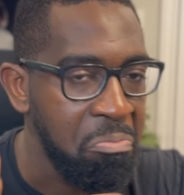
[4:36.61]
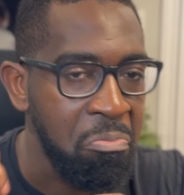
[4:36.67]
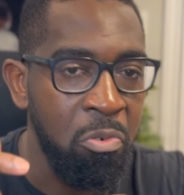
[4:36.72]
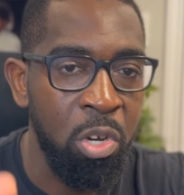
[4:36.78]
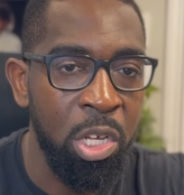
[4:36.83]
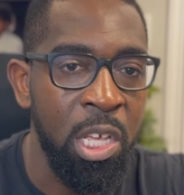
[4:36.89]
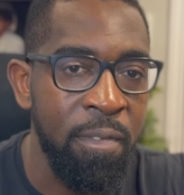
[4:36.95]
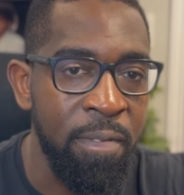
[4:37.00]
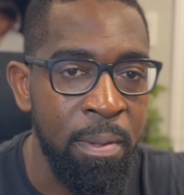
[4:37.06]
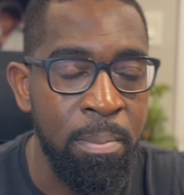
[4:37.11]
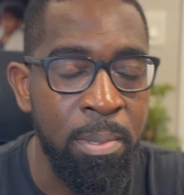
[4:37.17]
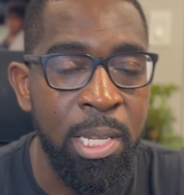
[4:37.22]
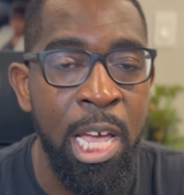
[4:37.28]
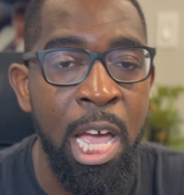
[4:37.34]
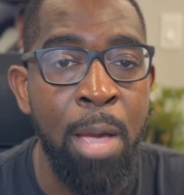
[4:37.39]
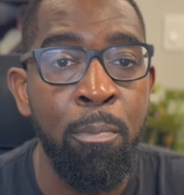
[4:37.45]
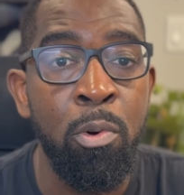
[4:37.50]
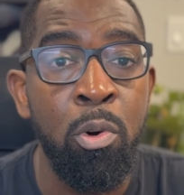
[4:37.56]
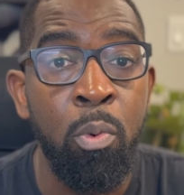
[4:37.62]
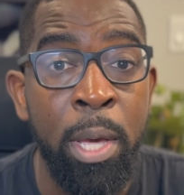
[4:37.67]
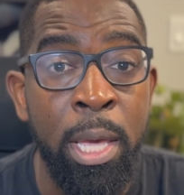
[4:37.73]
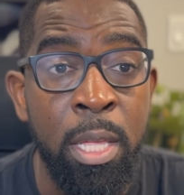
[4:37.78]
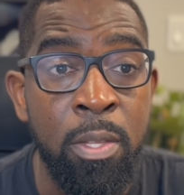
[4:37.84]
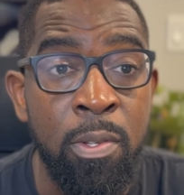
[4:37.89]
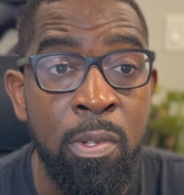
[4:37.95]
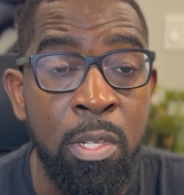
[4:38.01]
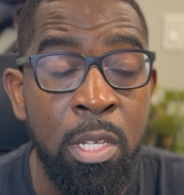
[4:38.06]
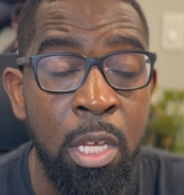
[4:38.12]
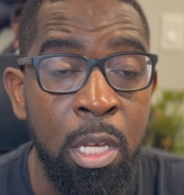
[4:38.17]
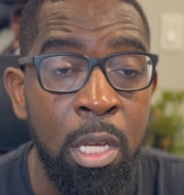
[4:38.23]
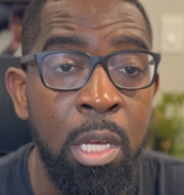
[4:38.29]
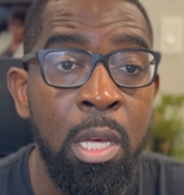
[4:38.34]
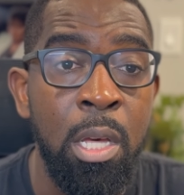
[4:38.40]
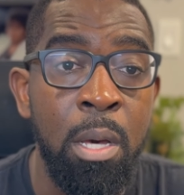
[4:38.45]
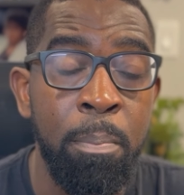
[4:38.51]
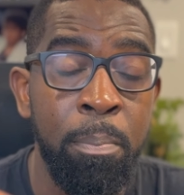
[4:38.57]
We'll give them time. We'll wait and see.
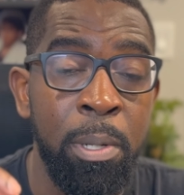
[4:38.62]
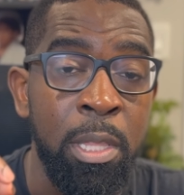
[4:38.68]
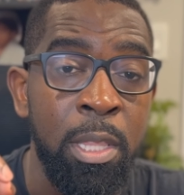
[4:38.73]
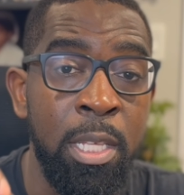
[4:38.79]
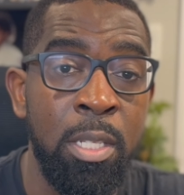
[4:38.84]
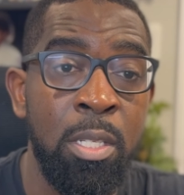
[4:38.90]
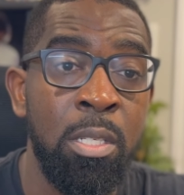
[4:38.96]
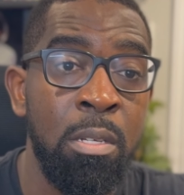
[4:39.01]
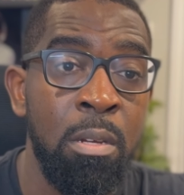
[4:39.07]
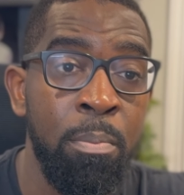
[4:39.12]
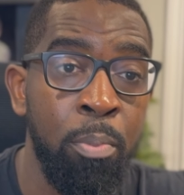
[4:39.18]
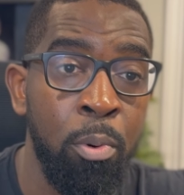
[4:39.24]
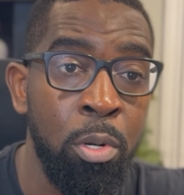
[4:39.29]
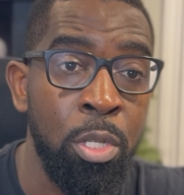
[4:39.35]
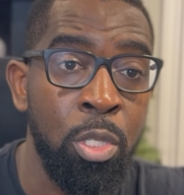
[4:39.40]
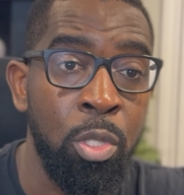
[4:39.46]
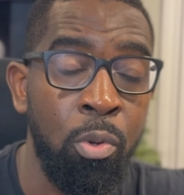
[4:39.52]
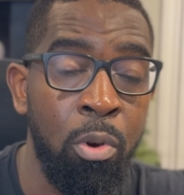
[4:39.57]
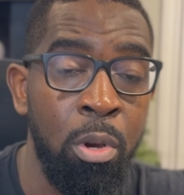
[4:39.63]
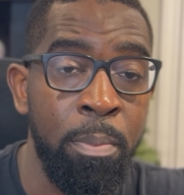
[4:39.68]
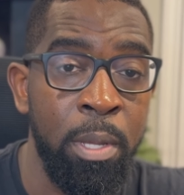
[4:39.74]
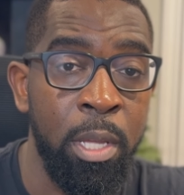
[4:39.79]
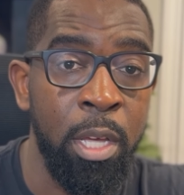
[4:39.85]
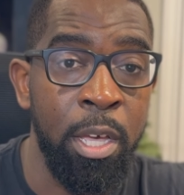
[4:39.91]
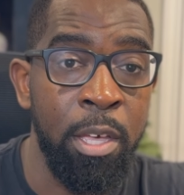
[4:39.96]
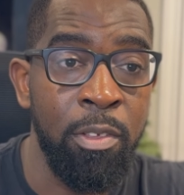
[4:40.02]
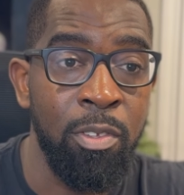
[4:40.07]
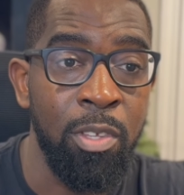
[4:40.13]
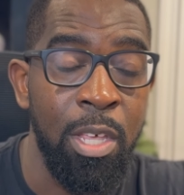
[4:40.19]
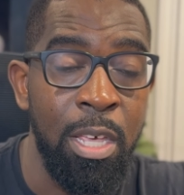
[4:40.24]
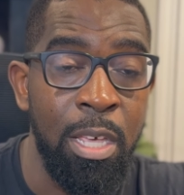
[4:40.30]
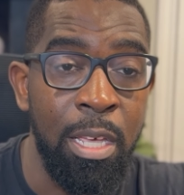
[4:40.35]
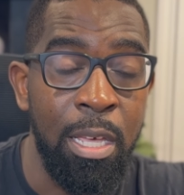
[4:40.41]
But this is an important story because